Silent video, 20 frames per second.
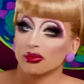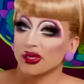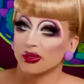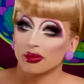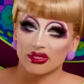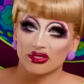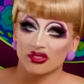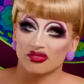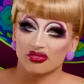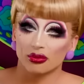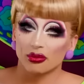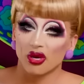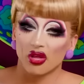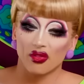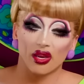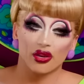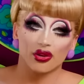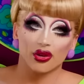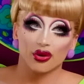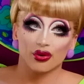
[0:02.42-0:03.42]
but it wasn't from all
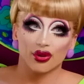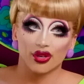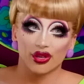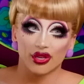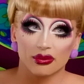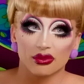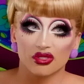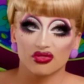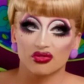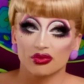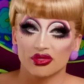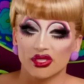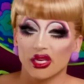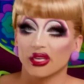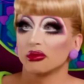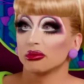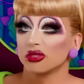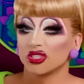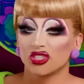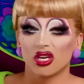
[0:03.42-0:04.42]
that nogging. It was from
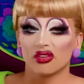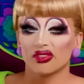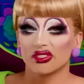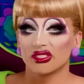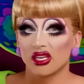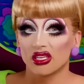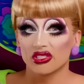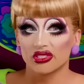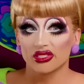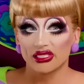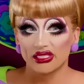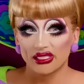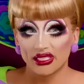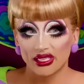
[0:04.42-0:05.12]
sucking Michelle Visage's